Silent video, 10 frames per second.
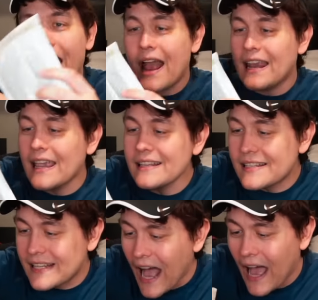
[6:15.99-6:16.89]
and
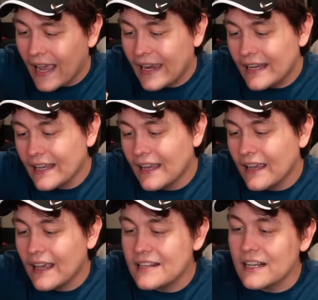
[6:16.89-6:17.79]
inside
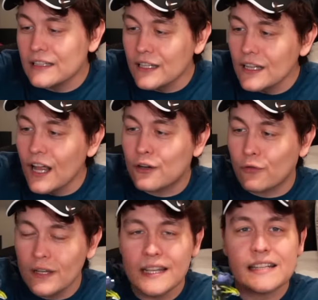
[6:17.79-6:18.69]
is a little
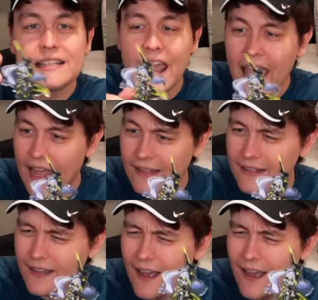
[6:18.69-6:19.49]
acrylic stand